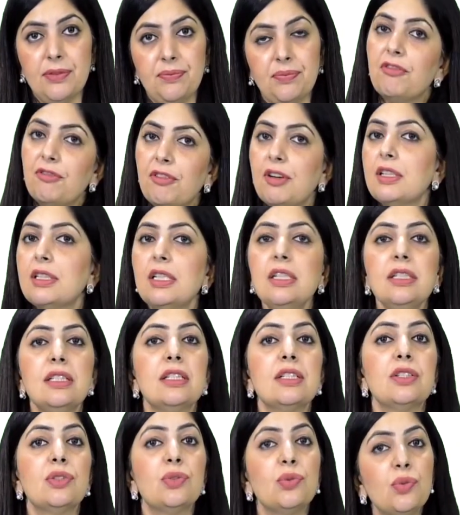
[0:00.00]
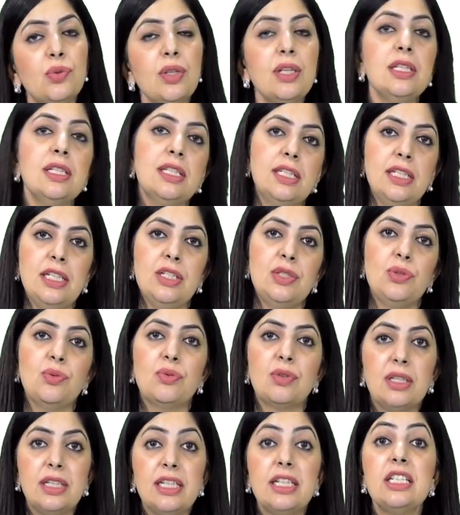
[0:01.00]
Further, the students need to
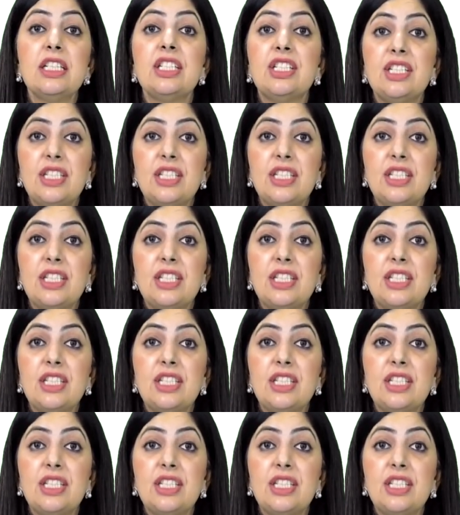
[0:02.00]
clear